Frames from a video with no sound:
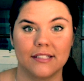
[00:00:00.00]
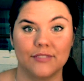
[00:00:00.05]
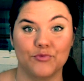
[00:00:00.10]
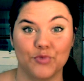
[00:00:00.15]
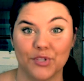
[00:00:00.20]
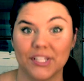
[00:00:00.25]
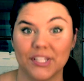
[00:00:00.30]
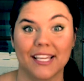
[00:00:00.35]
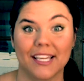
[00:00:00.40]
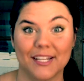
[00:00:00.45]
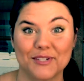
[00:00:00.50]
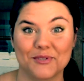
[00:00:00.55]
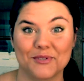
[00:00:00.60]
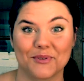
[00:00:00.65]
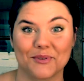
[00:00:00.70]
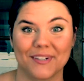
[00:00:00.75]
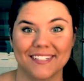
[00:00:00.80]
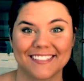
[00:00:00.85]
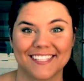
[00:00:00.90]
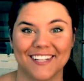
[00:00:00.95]
really
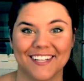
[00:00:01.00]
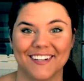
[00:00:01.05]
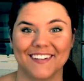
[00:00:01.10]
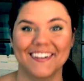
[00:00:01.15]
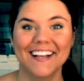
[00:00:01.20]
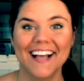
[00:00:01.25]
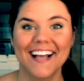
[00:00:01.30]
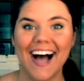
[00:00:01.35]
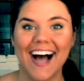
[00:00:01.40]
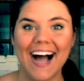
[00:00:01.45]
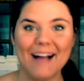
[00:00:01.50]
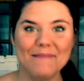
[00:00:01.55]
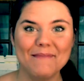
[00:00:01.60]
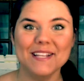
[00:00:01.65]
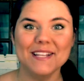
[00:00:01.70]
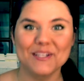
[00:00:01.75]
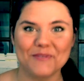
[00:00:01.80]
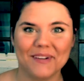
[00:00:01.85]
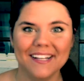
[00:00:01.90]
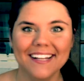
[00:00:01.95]
into it. So I'm
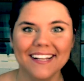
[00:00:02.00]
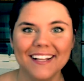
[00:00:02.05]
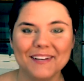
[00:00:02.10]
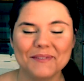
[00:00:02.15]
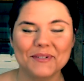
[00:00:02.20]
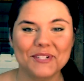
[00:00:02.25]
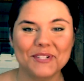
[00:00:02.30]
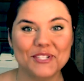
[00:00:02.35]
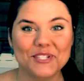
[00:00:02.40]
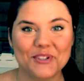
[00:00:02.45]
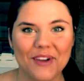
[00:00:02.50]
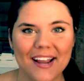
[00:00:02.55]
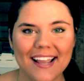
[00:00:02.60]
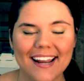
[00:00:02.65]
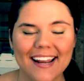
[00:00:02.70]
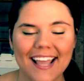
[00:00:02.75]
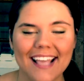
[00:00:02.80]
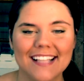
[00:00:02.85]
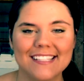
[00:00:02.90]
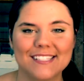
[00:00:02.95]
into it, which is
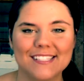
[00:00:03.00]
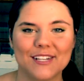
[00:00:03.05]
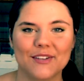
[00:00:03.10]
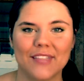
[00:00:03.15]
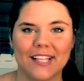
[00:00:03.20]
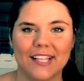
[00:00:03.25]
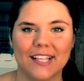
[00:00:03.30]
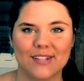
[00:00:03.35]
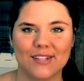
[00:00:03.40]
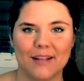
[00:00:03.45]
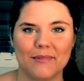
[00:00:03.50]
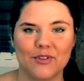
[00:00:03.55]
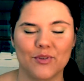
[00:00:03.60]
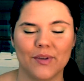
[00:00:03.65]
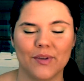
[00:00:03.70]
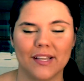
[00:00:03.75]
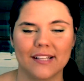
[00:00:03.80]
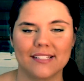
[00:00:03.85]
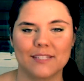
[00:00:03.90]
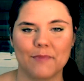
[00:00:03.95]
great. And so that's what I've been
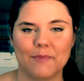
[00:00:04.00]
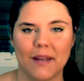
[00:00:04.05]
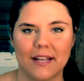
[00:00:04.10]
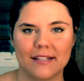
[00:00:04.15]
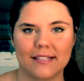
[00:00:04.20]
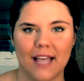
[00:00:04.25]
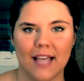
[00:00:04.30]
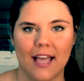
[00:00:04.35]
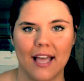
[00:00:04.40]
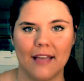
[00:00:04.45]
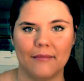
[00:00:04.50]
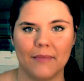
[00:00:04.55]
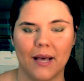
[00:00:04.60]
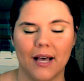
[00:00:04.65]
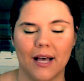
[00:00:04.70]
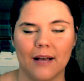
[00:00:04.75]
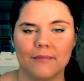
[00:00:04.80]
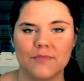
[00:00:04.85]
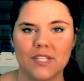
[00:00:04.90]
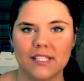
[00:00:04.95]
doing, is spending time
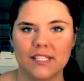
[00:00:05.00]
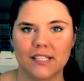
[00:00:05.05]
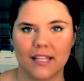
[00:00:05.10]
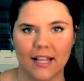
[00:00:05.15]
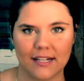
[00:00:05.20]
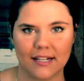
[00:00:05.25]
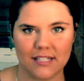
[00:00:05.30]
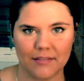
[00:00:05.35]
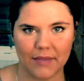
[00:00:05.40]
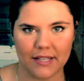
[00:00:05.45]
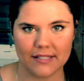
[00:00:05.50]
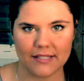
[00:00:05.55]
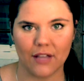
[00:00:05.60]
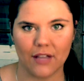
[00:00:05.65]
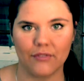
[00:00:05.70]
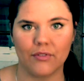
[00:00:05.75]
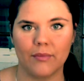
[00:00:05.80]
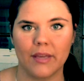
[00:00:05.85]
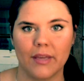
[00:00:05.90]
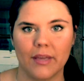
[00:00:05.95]
disconnecting
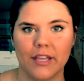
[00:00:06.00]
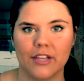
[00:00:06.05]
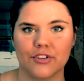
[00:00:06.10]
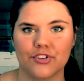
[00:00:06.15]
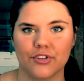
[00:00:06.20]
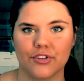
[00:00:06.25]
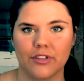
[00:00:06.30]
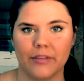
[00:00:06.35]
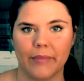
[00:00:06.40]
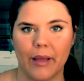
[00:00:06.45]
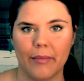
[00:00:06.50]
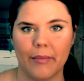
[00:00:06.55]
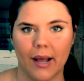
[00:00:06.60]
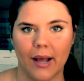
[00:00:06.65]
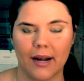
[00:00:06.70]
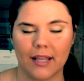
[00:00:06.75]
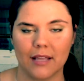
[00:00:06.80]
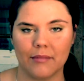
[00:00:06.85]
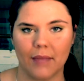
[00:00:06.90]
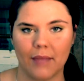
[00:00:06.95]
myself and making sure that my
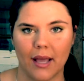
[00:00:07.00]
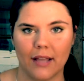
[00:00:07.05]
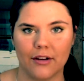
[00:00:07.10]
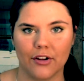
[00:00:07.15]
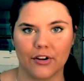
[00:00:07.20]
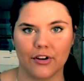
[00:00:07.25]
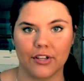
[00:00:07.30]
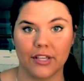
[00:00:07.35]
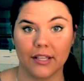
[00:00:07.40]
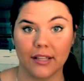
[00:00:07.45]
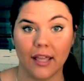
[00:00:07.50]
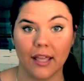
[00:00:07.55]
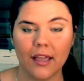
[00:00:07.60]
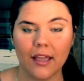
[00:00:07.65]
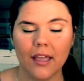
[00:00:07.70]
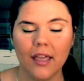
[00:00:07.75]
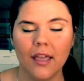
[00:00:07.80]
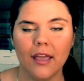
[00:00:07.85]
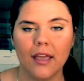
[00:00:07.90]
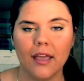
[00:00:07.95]
body and mind are
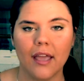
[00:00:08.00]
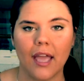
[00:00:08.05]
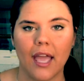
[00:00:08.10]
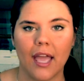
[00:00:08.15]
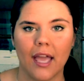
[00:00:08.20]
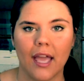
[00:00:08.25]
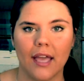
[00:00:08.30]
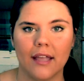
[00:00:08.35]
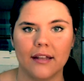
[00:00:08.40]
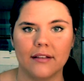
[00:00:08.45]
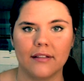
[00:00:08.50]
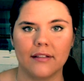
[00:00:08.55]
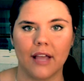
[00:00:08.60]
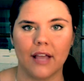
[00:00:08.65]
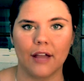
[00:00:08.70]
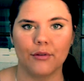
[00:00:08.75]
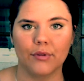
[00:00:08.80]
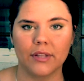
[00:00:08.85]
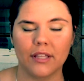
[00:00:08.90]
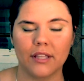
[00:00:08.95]
healing. And
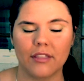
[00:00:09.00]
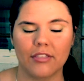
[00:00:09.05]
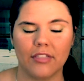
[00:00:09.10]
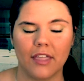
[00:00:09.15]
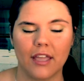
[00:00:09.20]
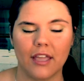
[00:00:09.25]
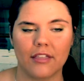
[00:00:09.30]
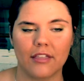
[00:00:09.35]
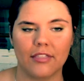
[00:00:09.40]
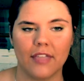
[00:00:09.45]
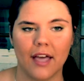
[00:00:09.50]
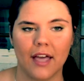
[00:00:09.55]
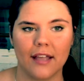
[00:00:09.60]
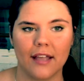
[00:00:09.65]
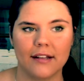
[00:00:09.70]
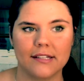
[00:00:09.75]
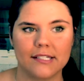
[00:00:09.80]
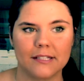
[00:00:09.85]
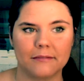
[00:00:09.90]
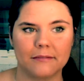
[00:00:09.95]
I really think
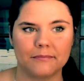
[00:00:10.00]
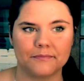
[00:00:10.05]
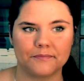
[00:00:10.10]
that,